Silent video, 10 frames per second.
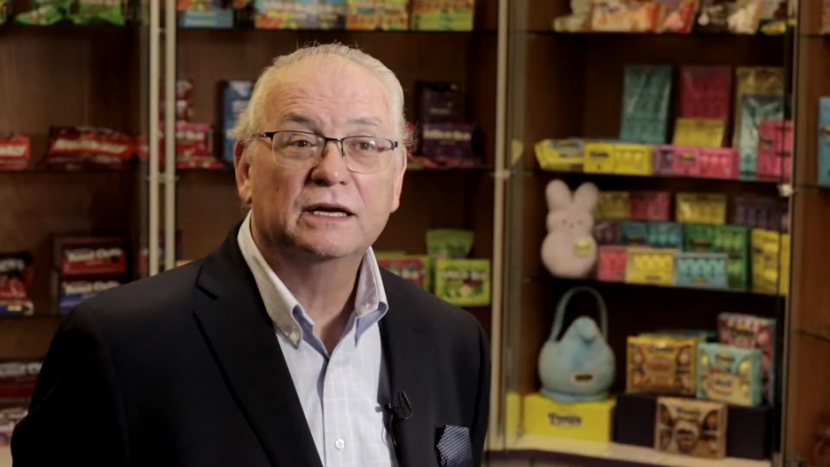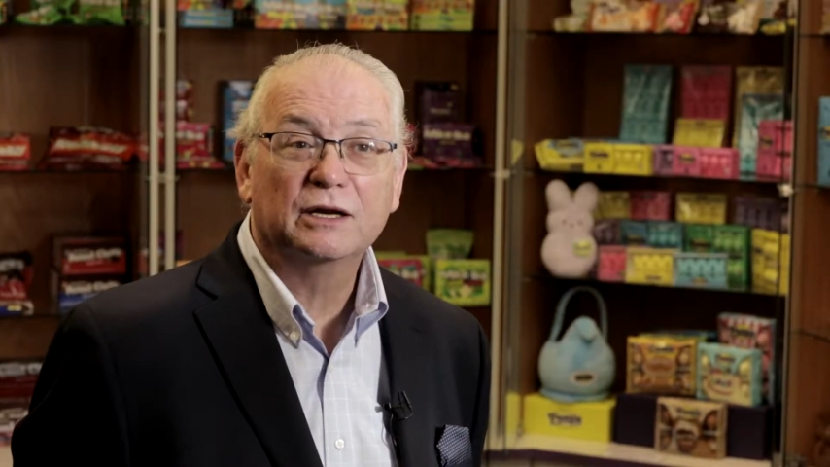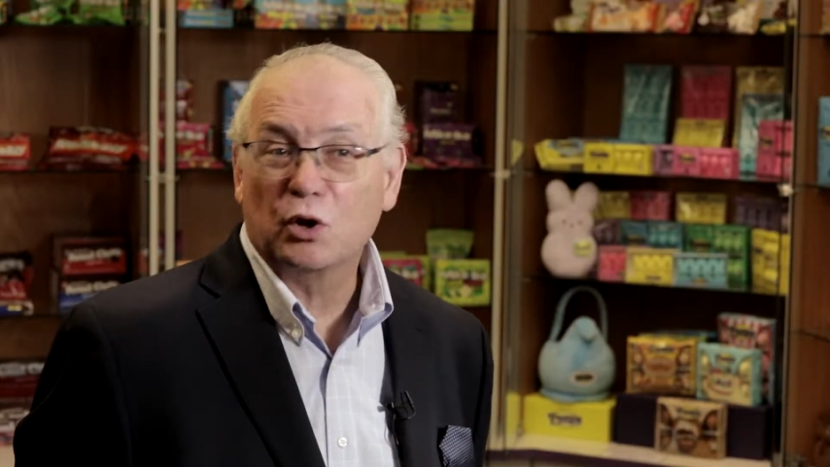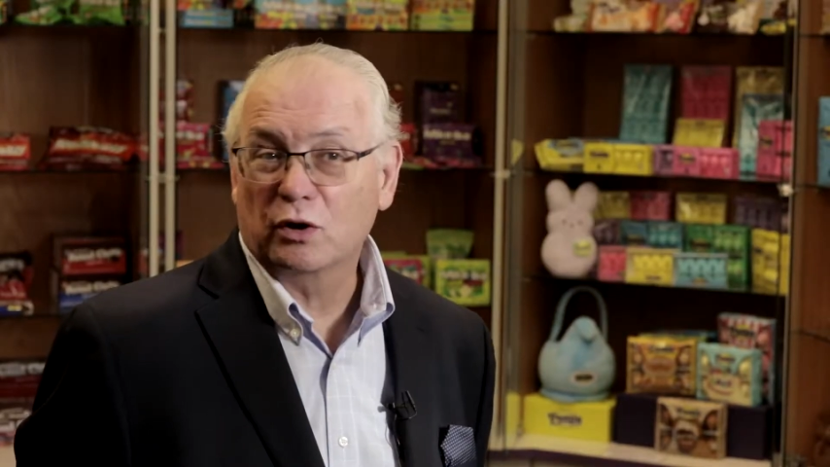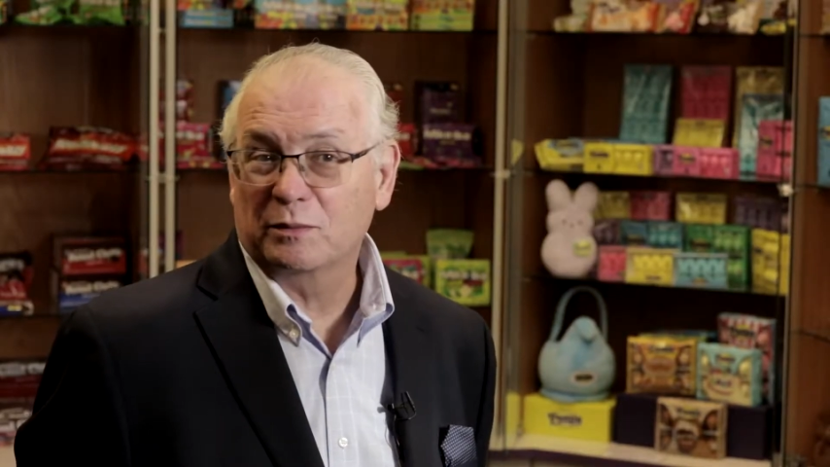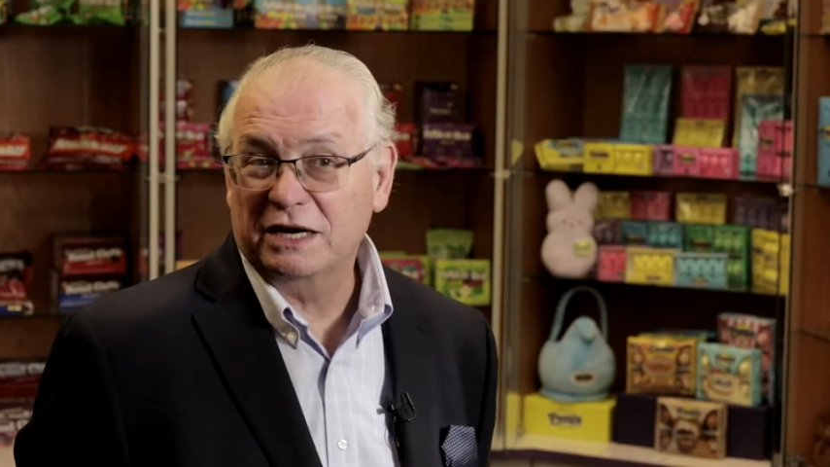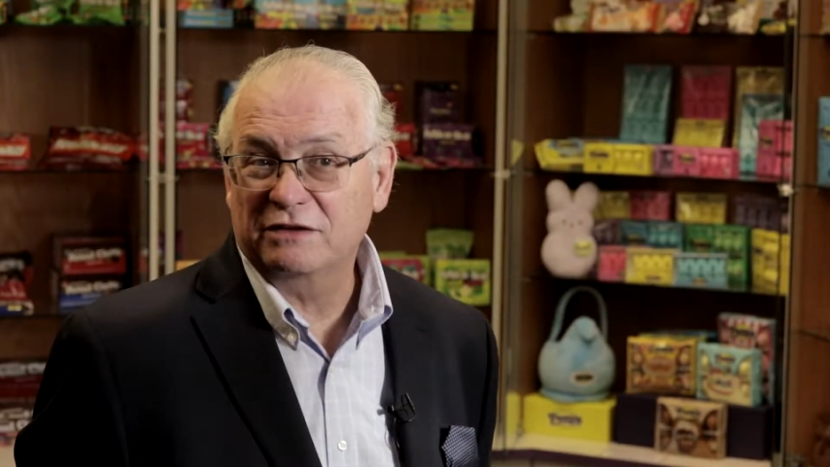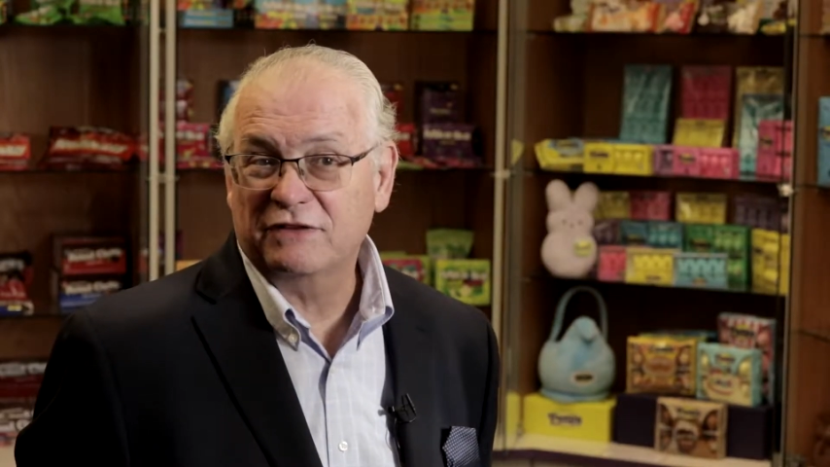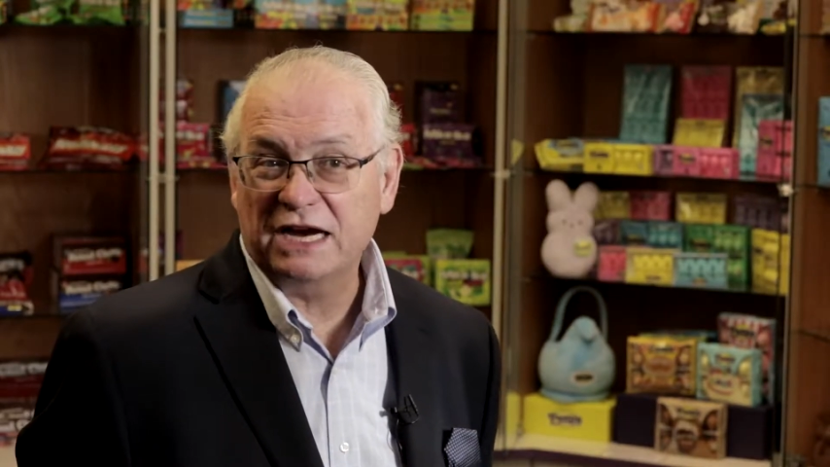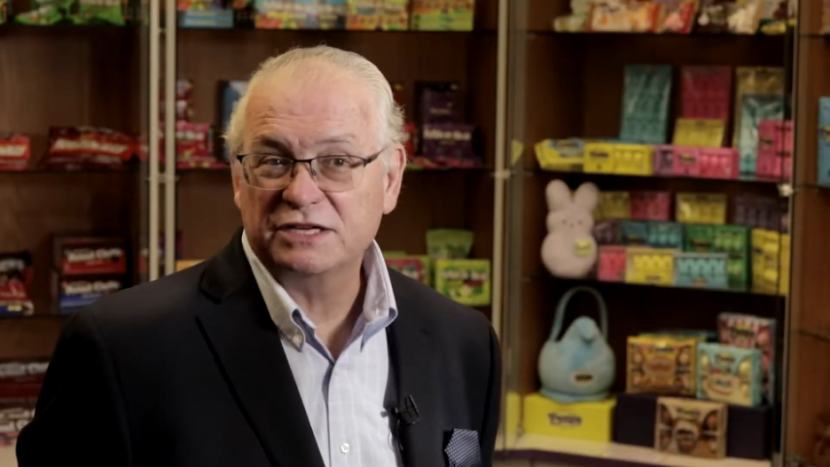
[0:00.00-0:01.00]
in an
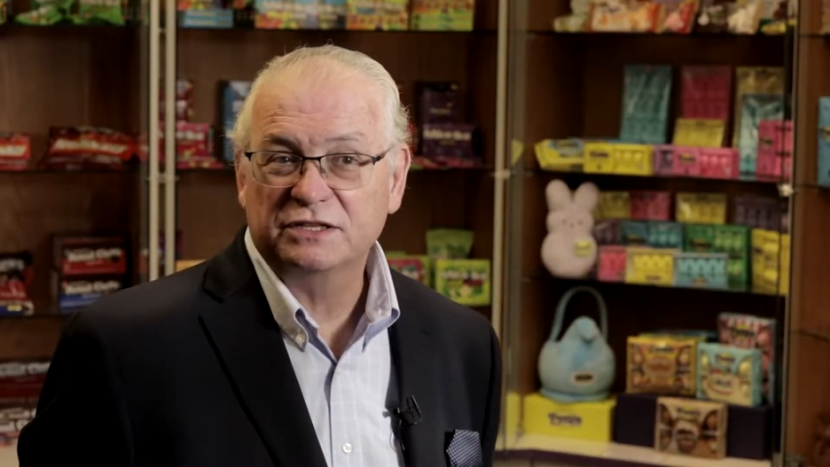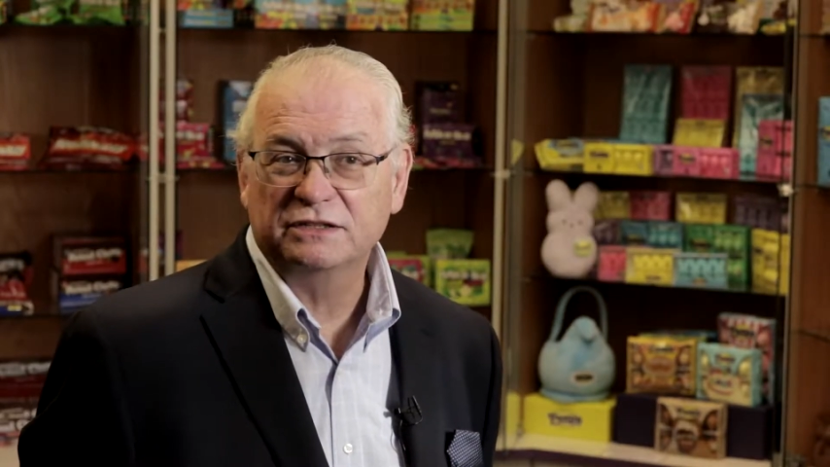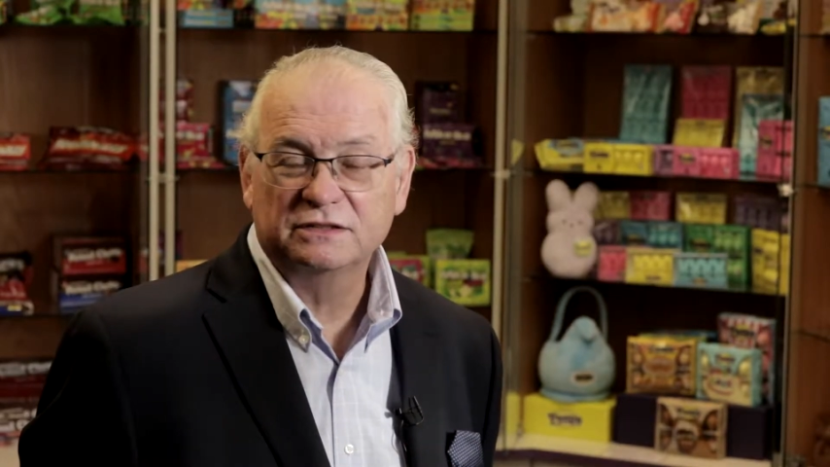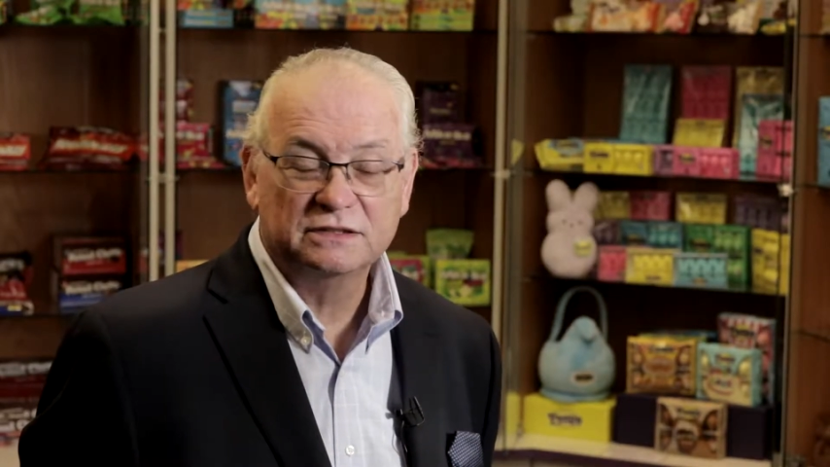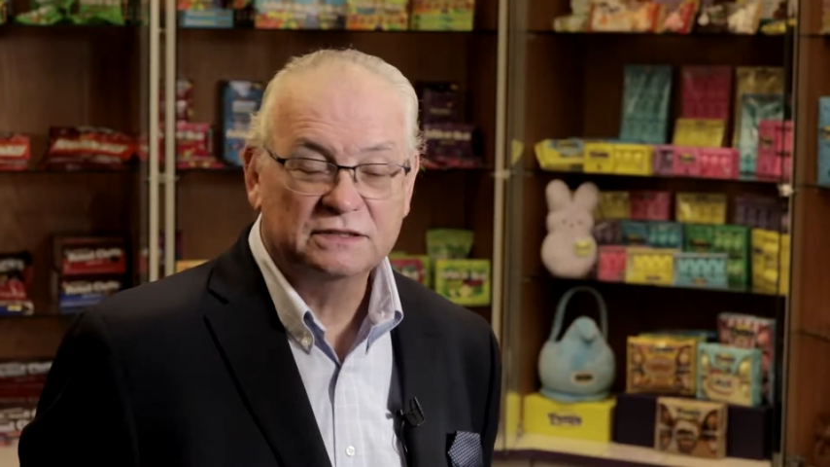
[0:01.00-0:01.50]
automated fashion.